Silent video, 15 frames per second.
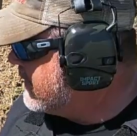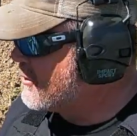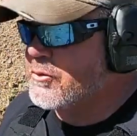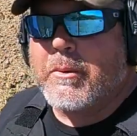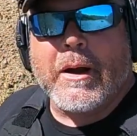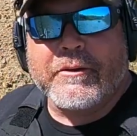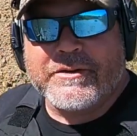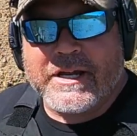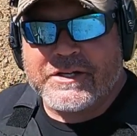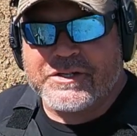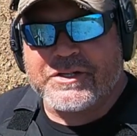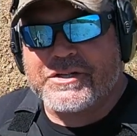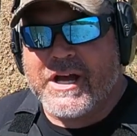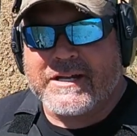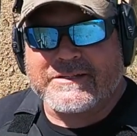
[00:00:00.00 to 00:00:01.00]
These are my
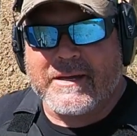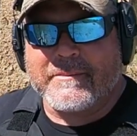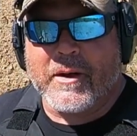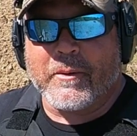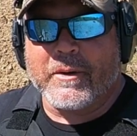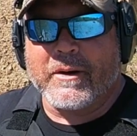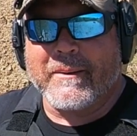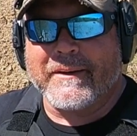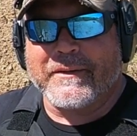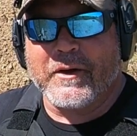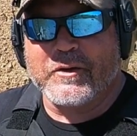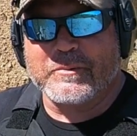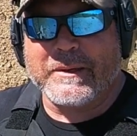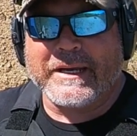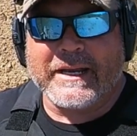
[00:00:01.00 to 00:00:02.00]
retention shots. I'm not worried about
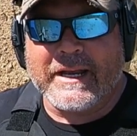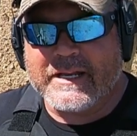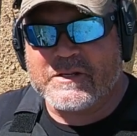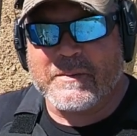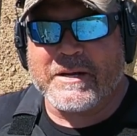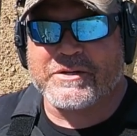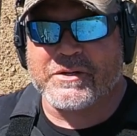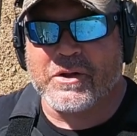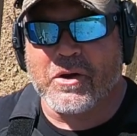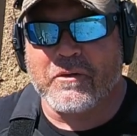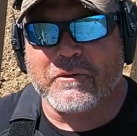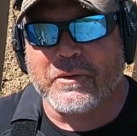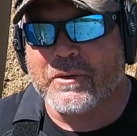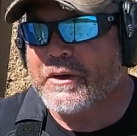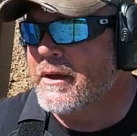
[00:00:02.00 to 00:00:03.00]
those being in any special
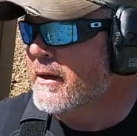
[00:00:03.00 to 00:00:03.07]
oval.